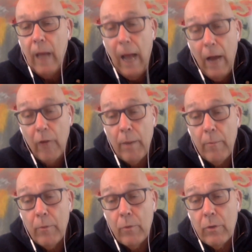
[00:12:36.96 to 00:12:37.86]
out of my
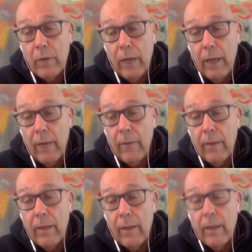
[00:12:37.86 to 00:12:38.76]
book and
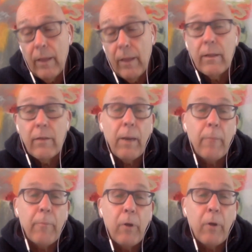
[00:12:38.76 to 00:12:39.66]
from my
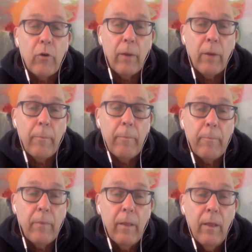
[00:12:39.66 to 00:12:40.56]
program,
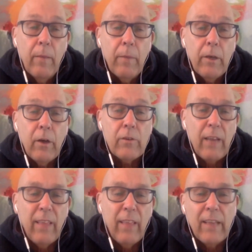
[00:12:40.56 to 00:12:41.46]
because I
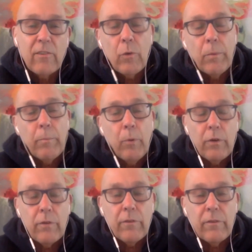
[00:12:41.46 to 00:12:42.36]
think it's so
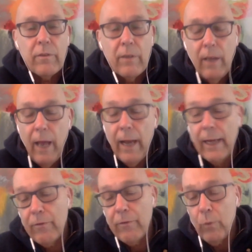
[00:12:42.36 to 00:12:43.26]
important. And I
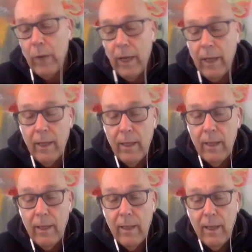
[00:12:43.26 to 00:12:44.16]
give it away,
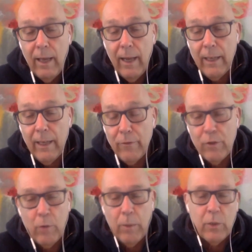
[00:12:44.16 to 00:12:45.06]
and I give
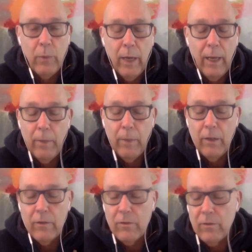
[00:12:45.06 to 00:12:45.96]
so much away
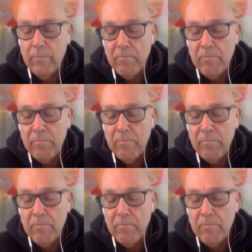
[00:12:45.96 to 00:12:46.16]
because